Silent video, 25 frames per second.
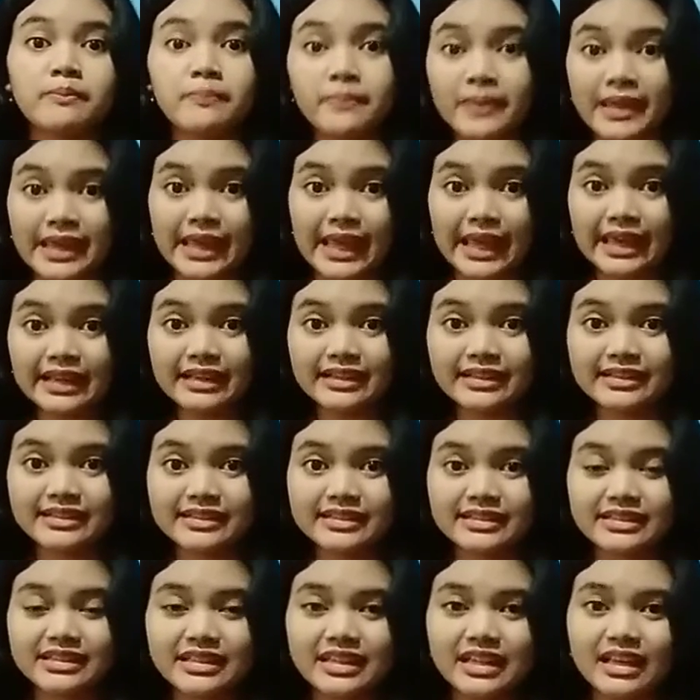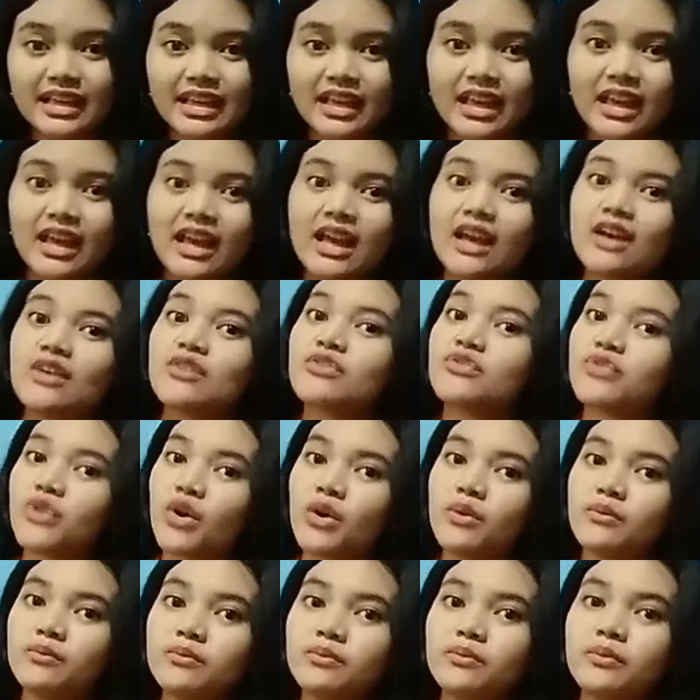being
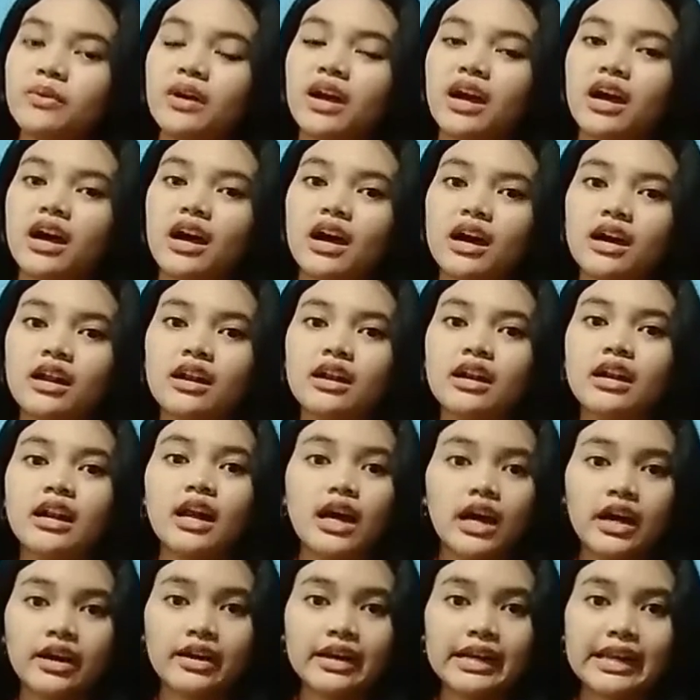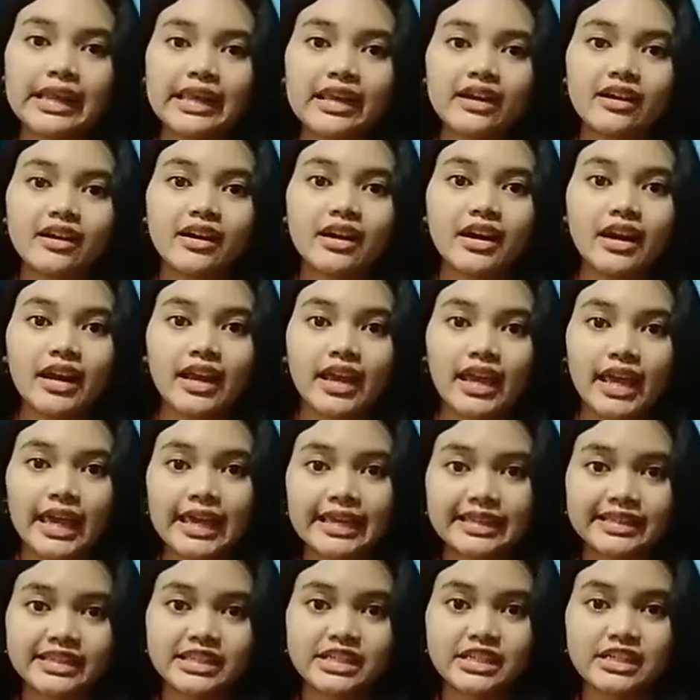from an earlier
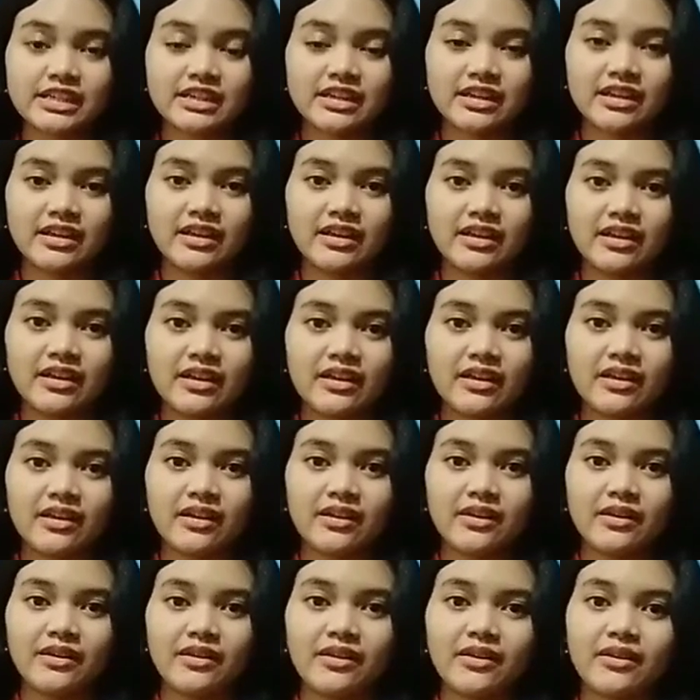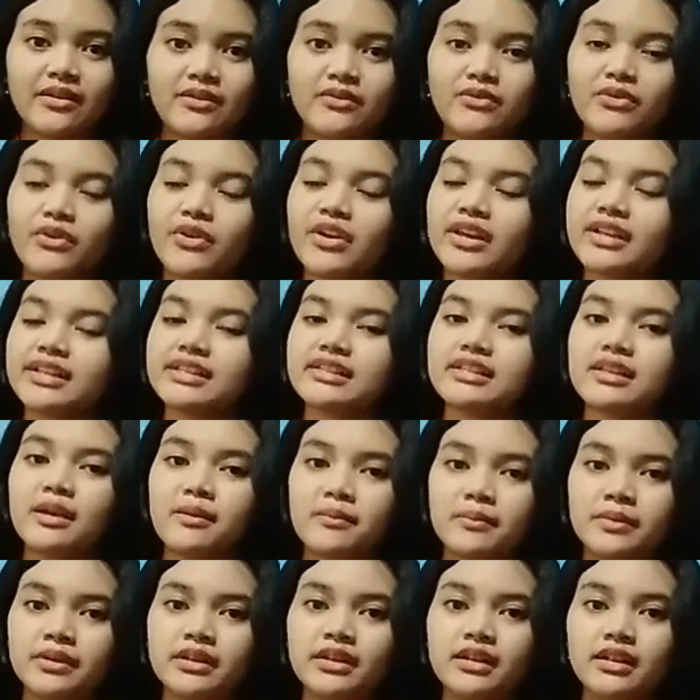age. For
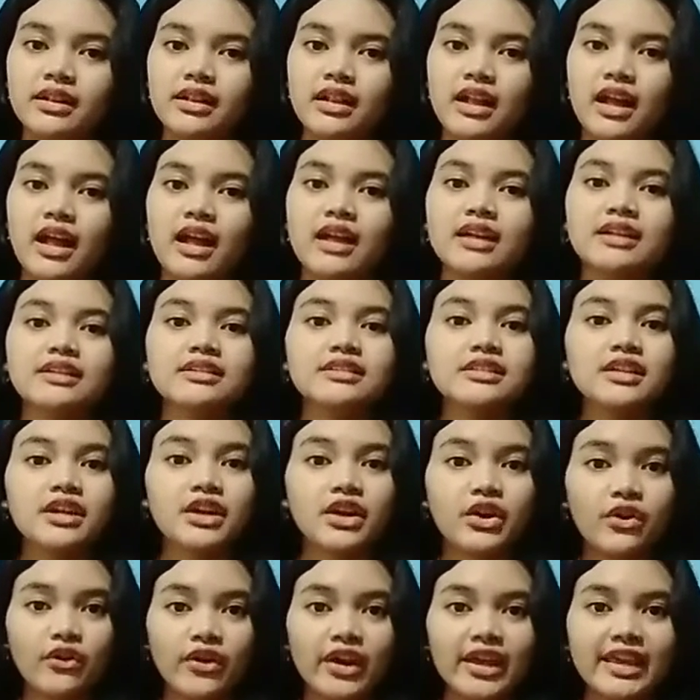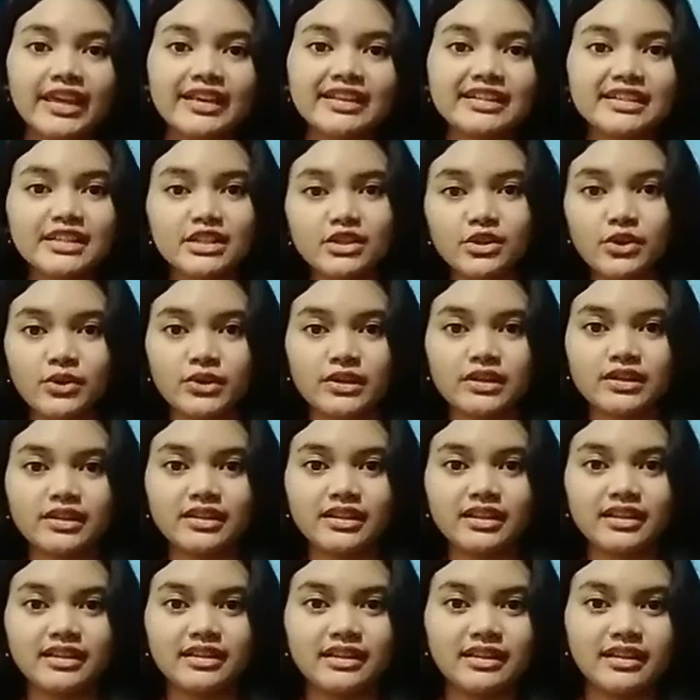example, The Graying Stone.
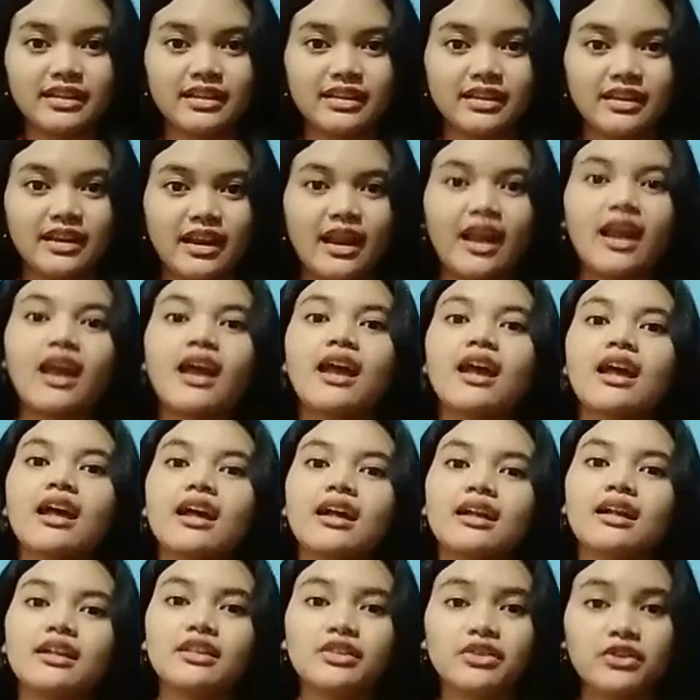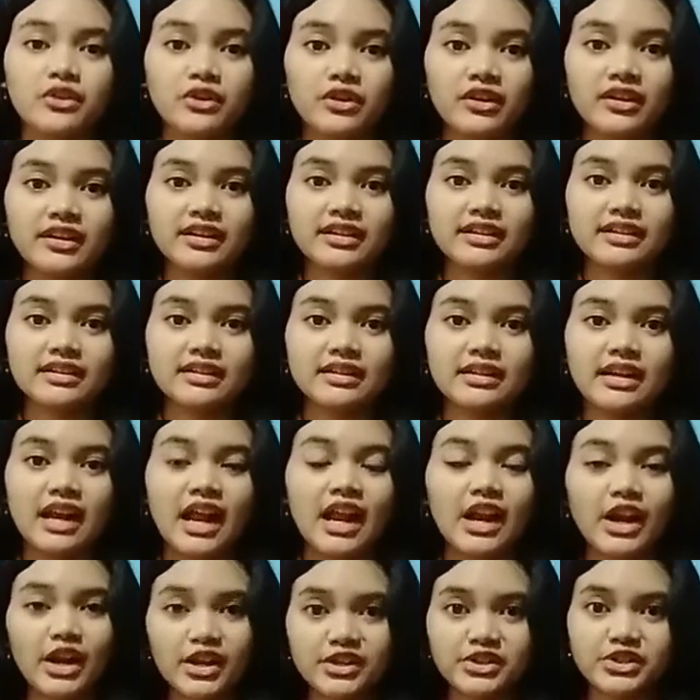Third,
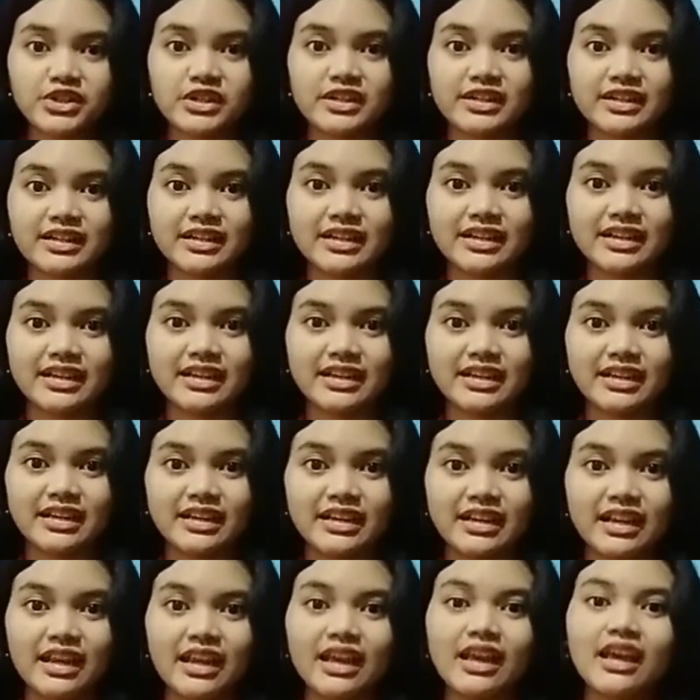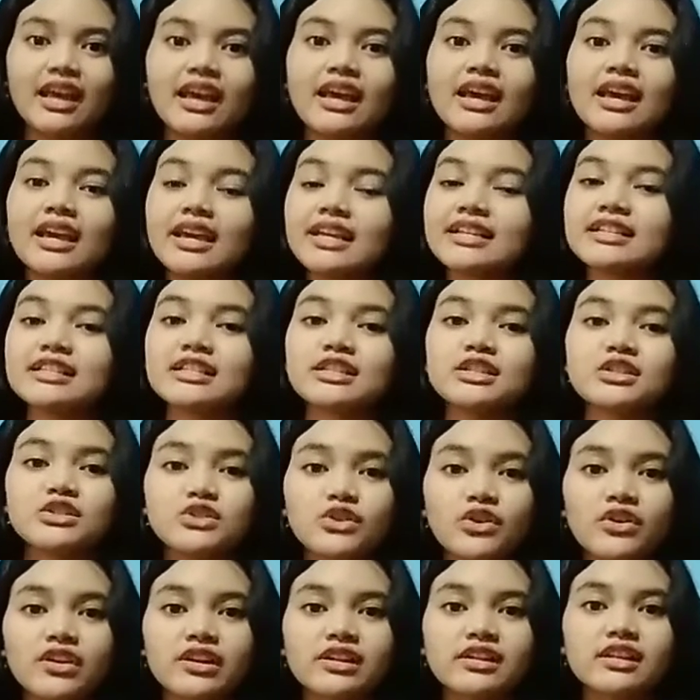legend is a
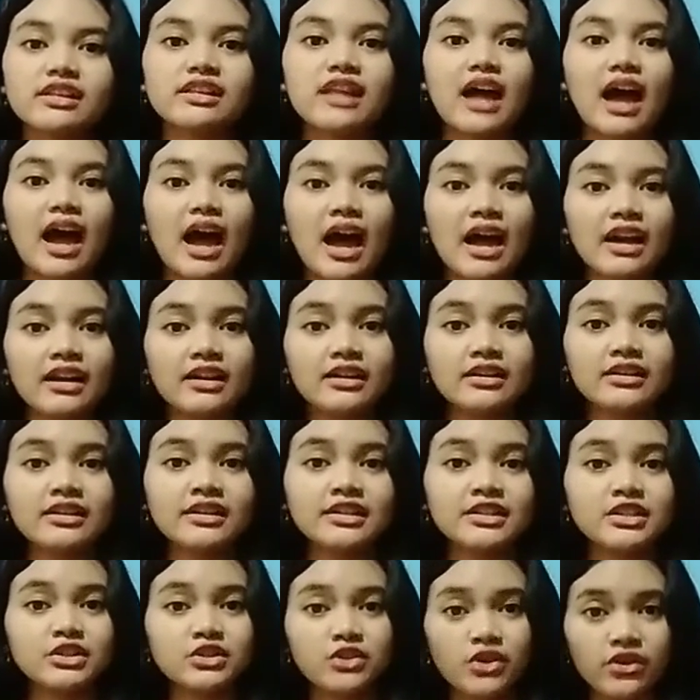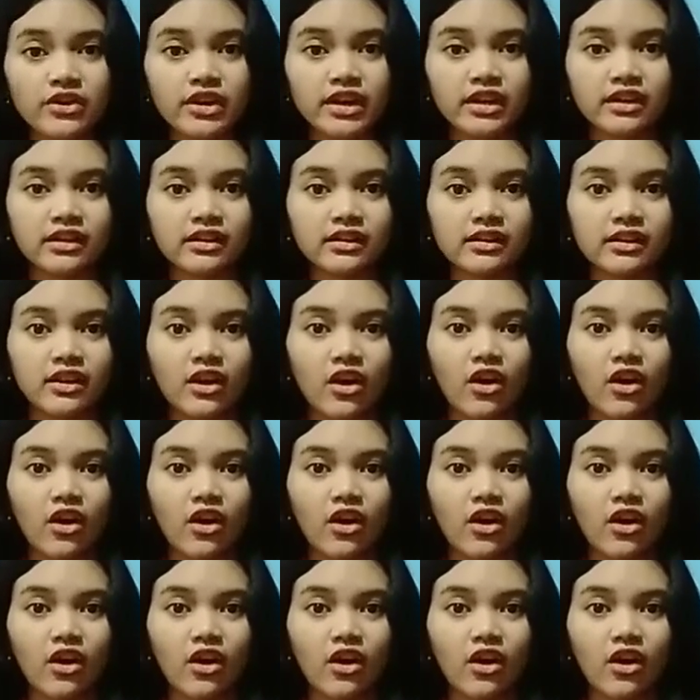story that unhistorical